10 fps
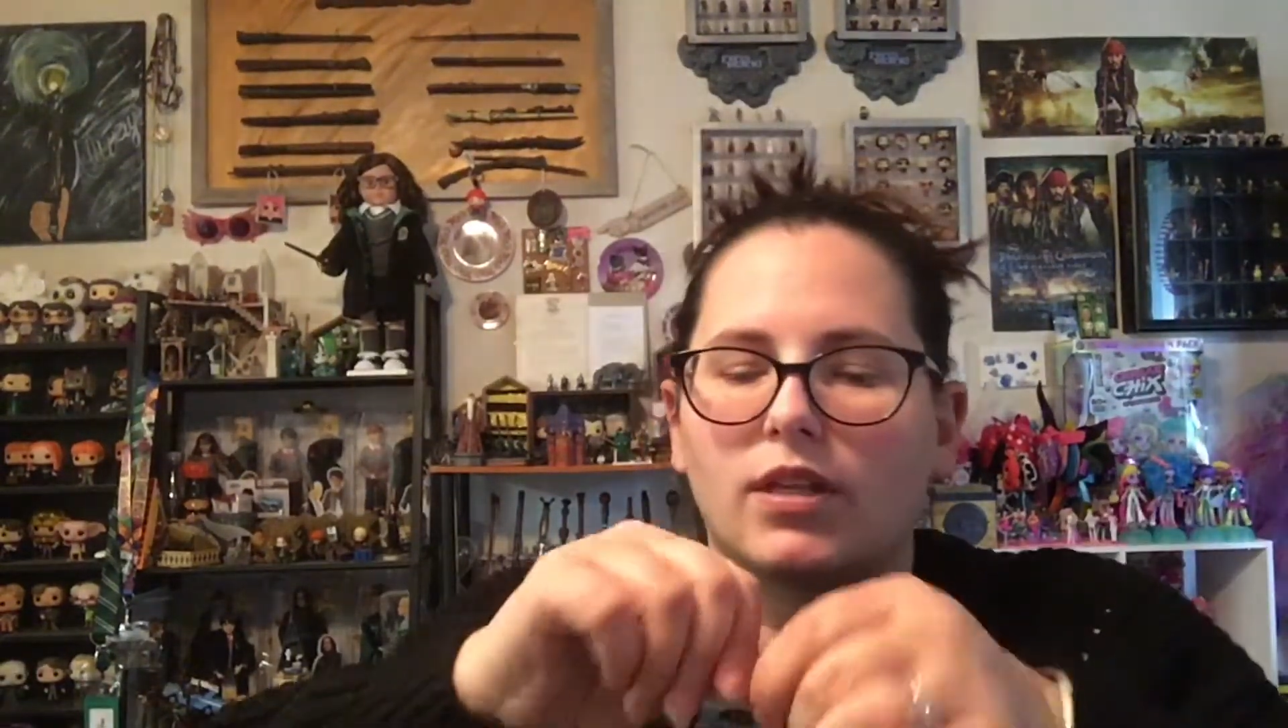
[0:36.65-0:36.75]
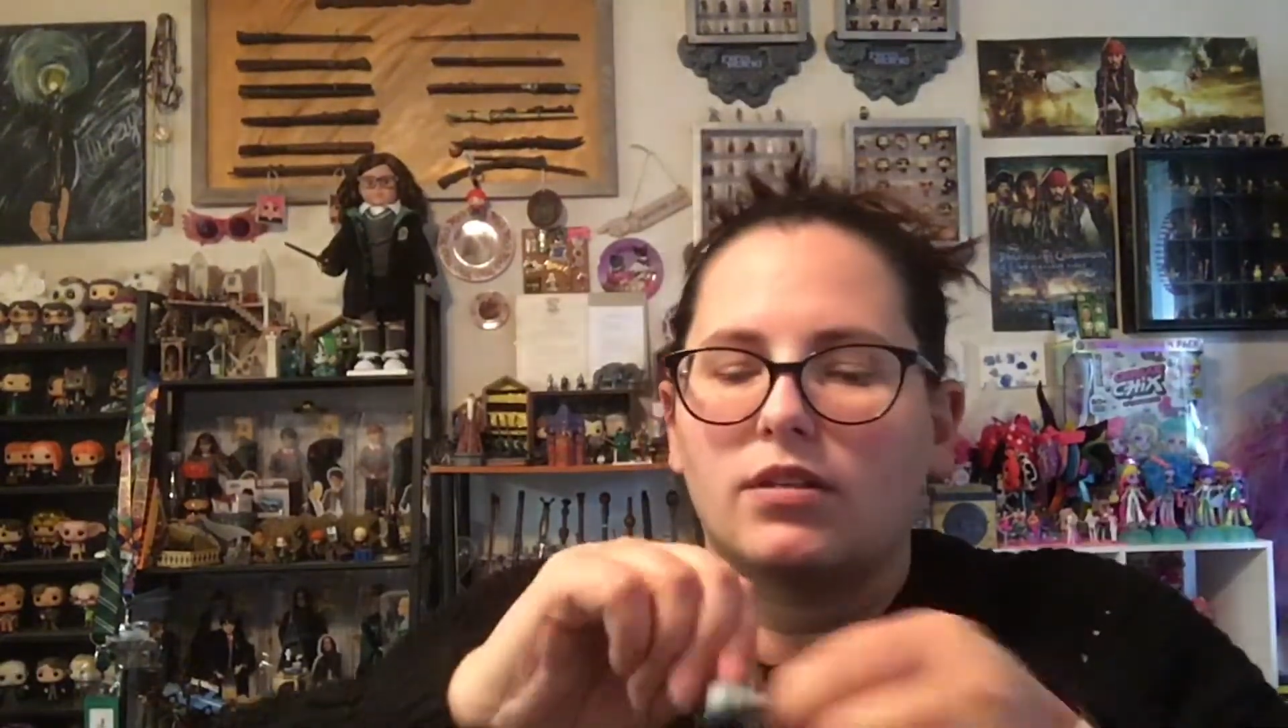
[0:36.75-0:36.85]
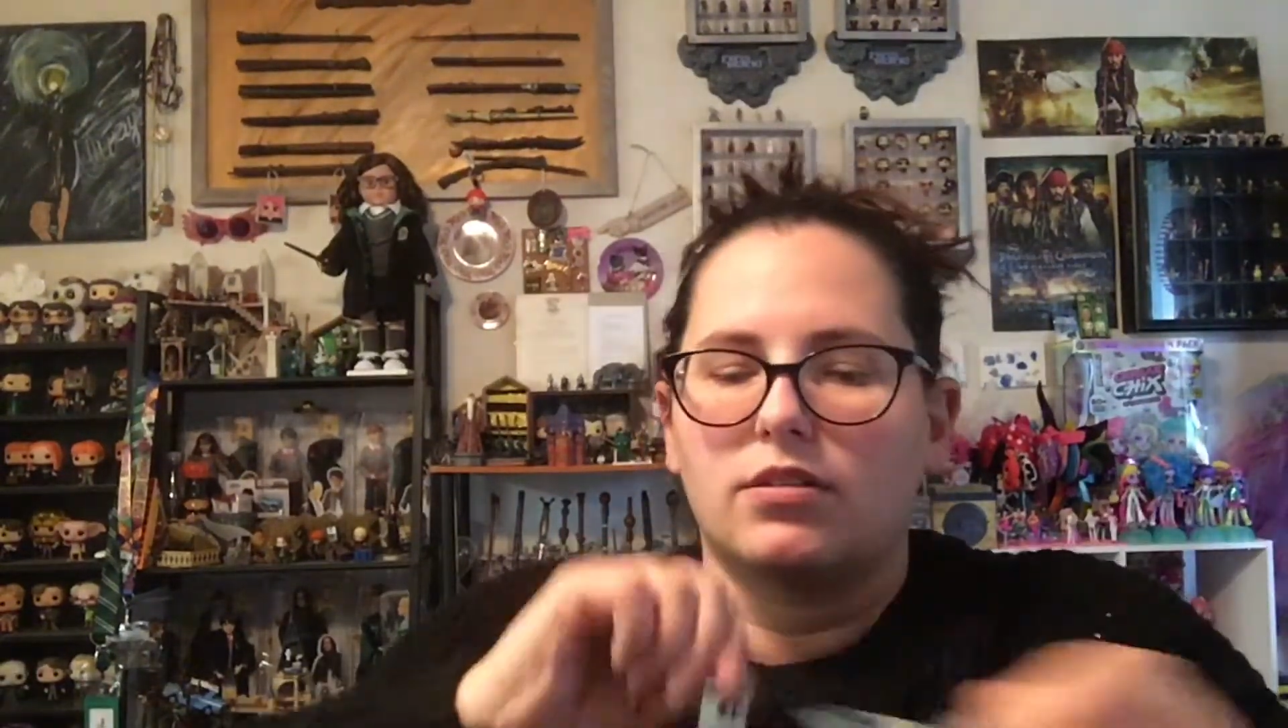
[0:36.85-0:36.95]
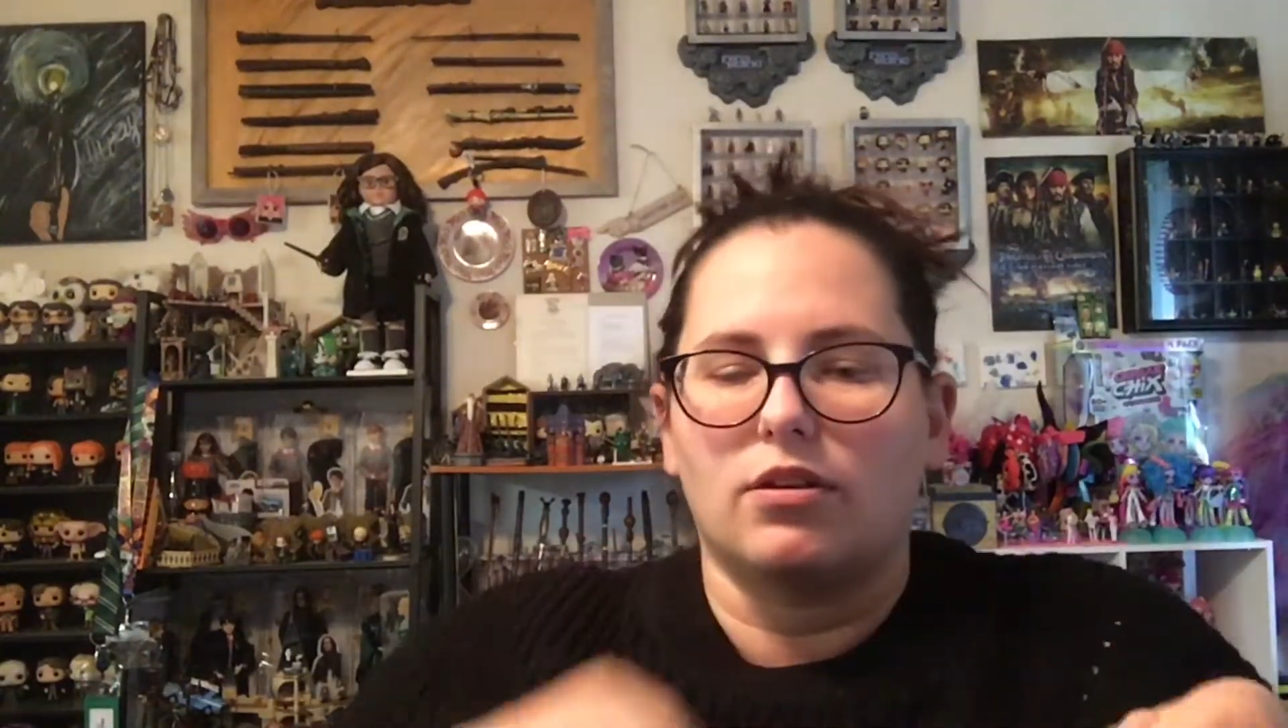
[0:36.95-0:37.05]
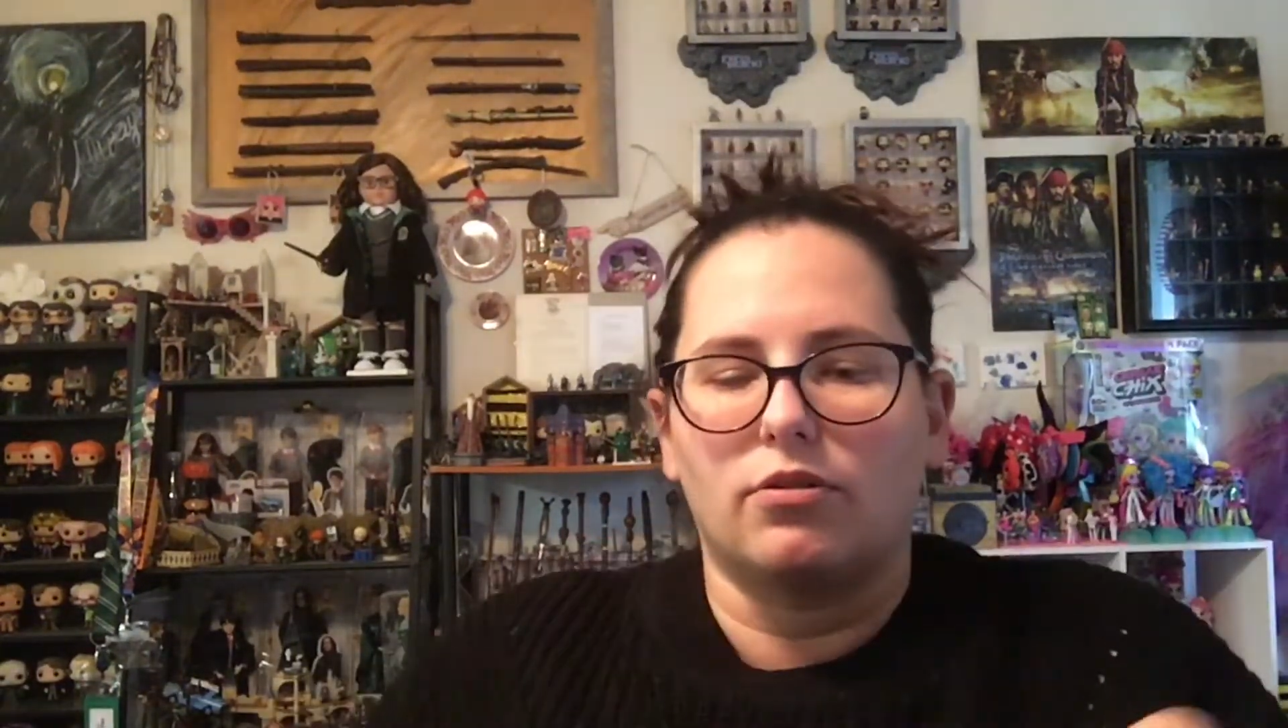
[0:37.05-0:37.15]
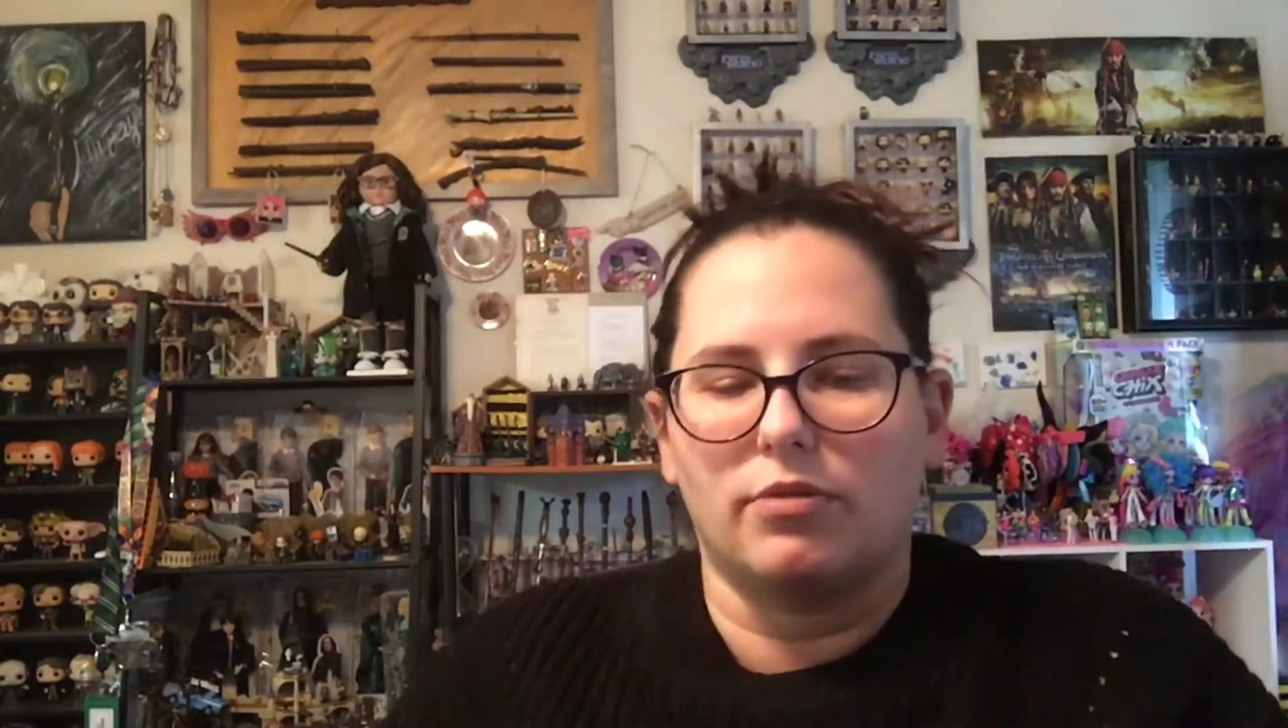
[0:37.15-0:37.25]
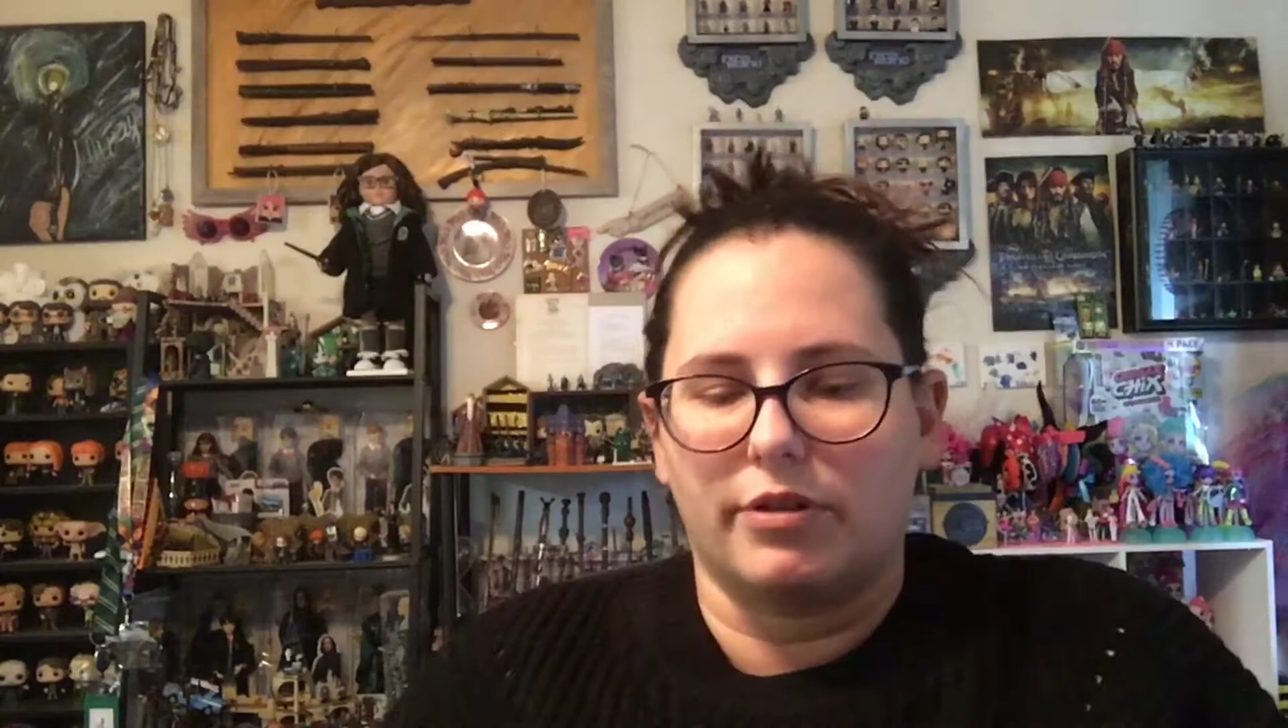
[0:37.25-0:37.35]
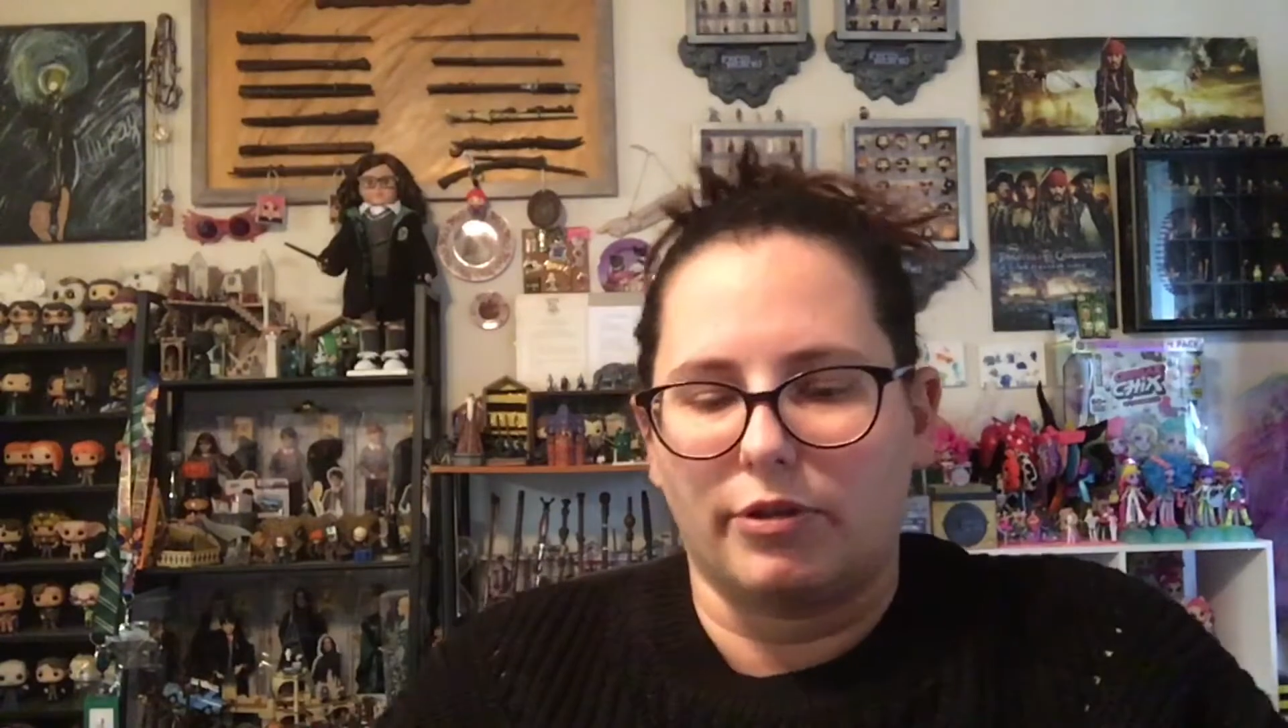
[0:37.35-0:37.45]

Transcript: So here